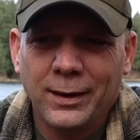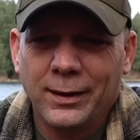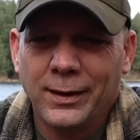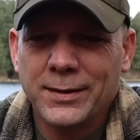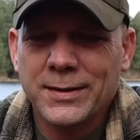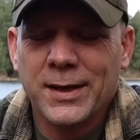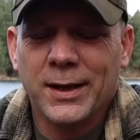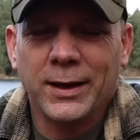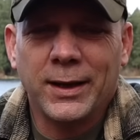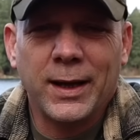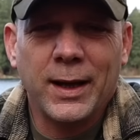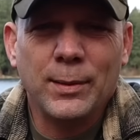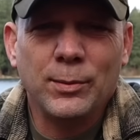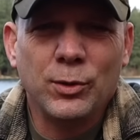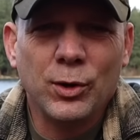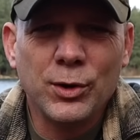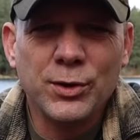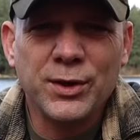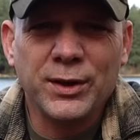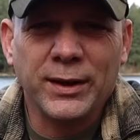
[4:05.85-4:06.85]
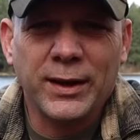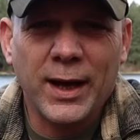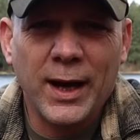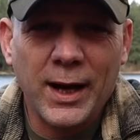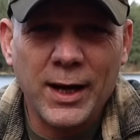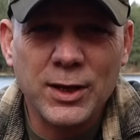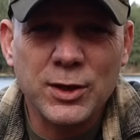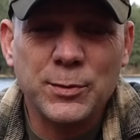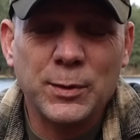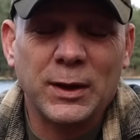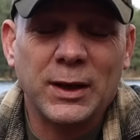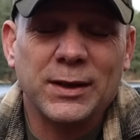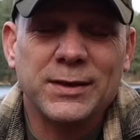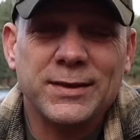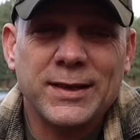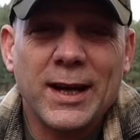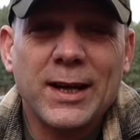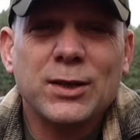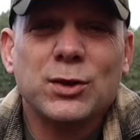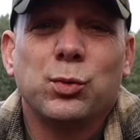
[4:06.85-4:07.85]
that's going to keep dudes engaged
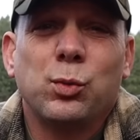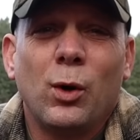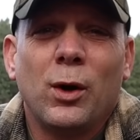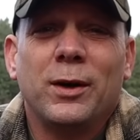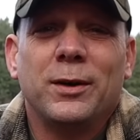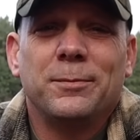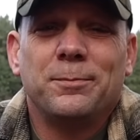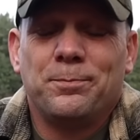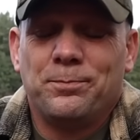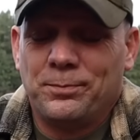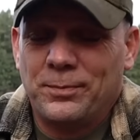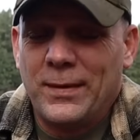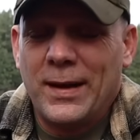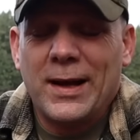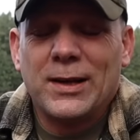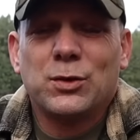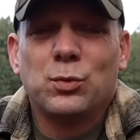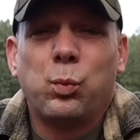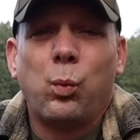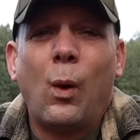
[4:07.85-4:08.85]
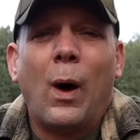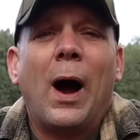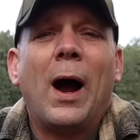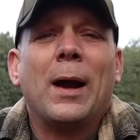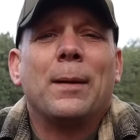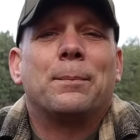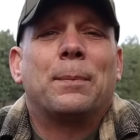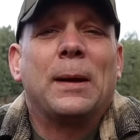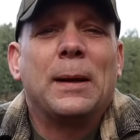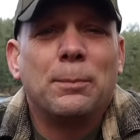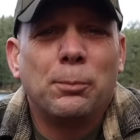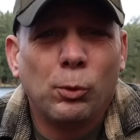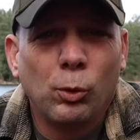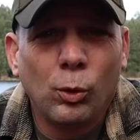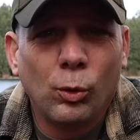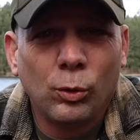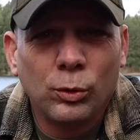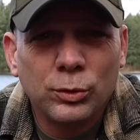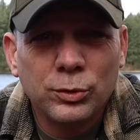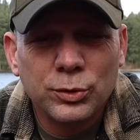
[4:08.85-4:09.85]
because that's what that's why
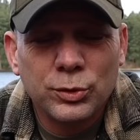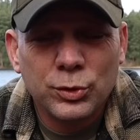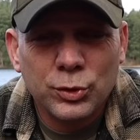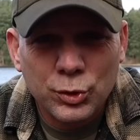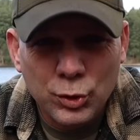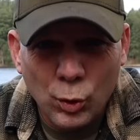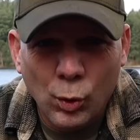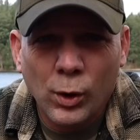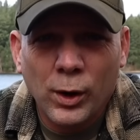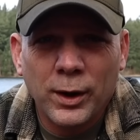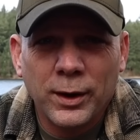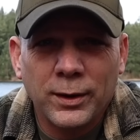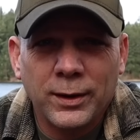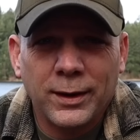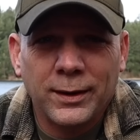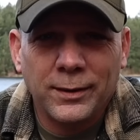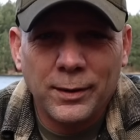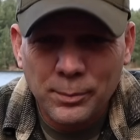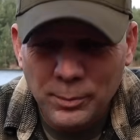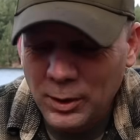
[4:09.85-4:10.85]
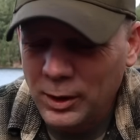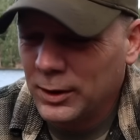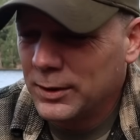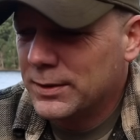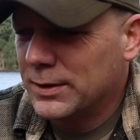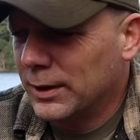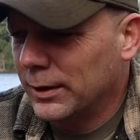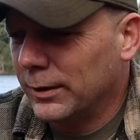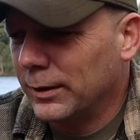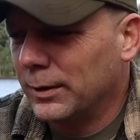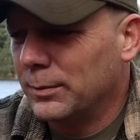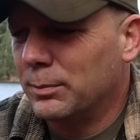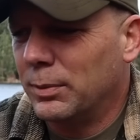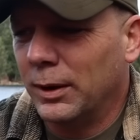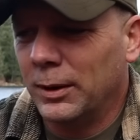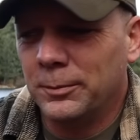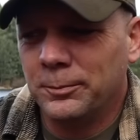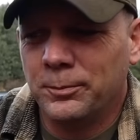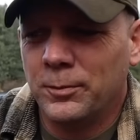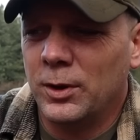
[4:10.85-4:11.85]
people join the military.
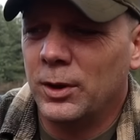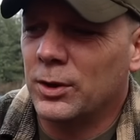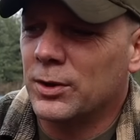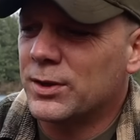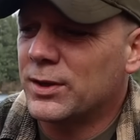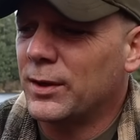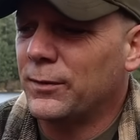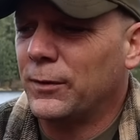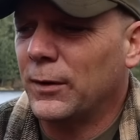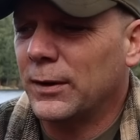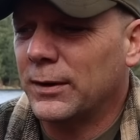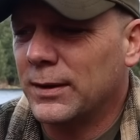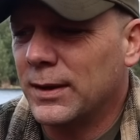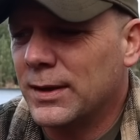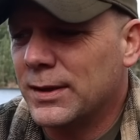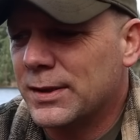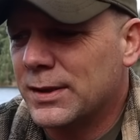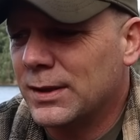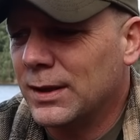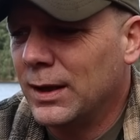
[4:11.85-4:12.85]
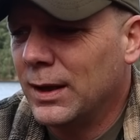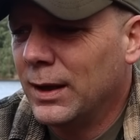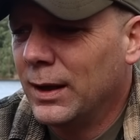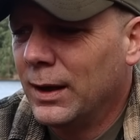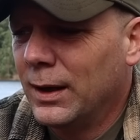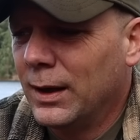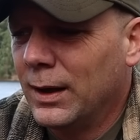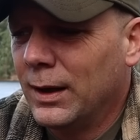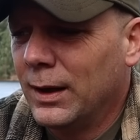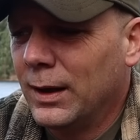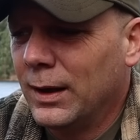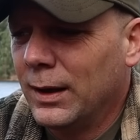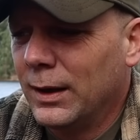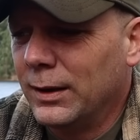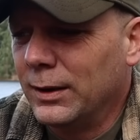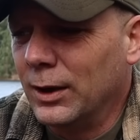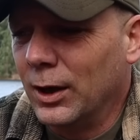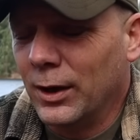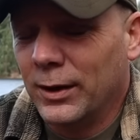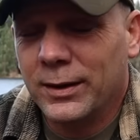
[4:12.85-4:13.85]
But you know, stuff like this,
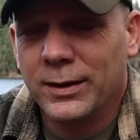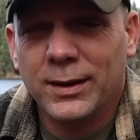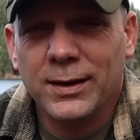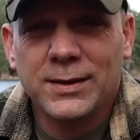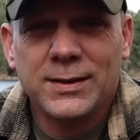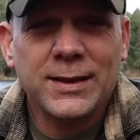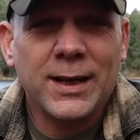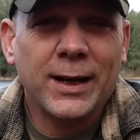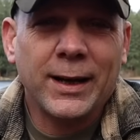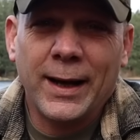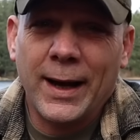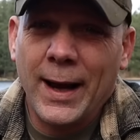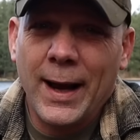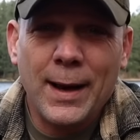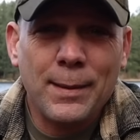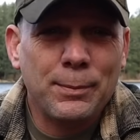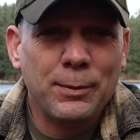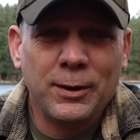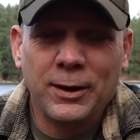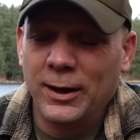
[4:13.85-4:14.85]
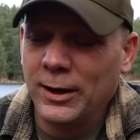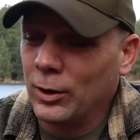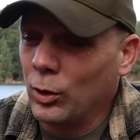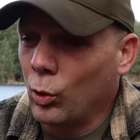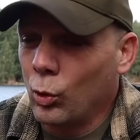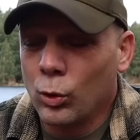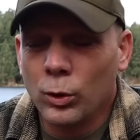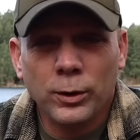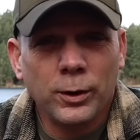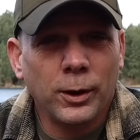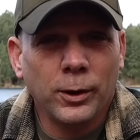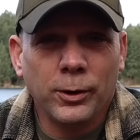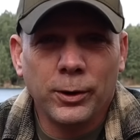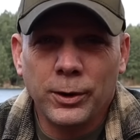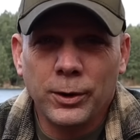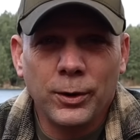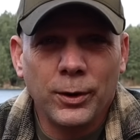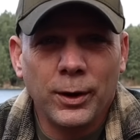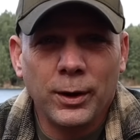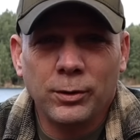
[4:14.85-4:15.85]
you know, it's not going to happen in an ordinary
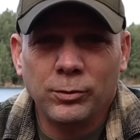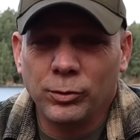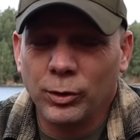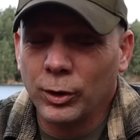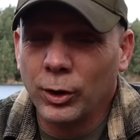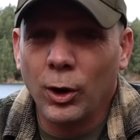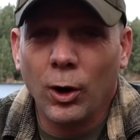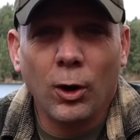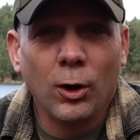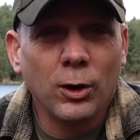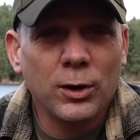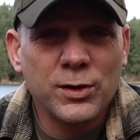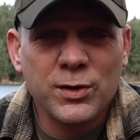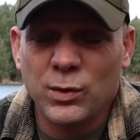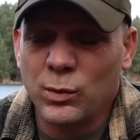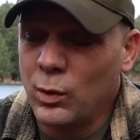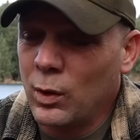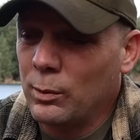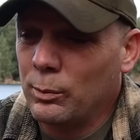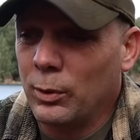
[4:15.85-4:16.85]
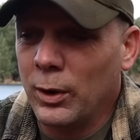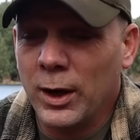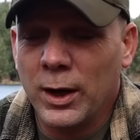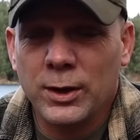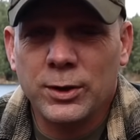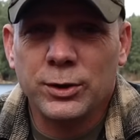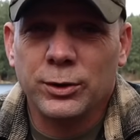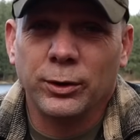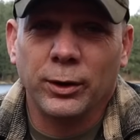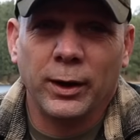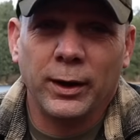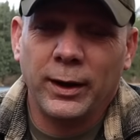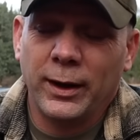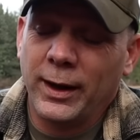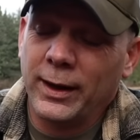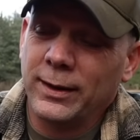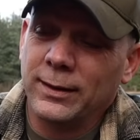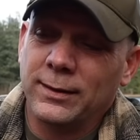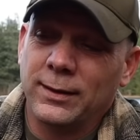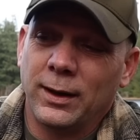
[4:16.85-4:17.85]
unit, regardless of what branch you're in.
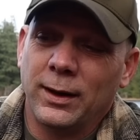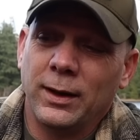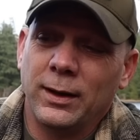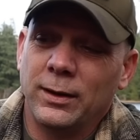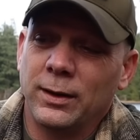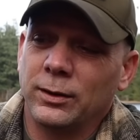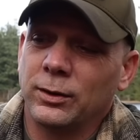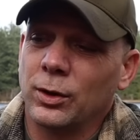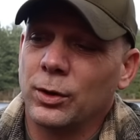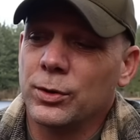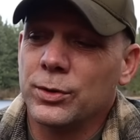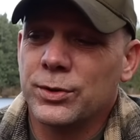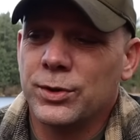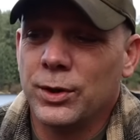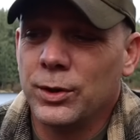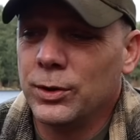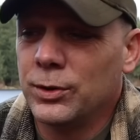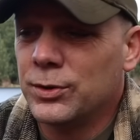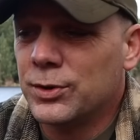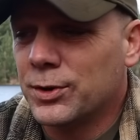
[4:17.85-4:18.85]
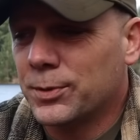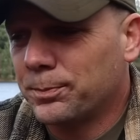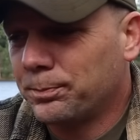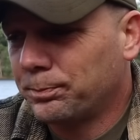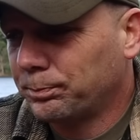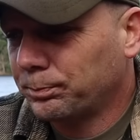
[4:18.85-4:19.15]
And I can tell you that those dudes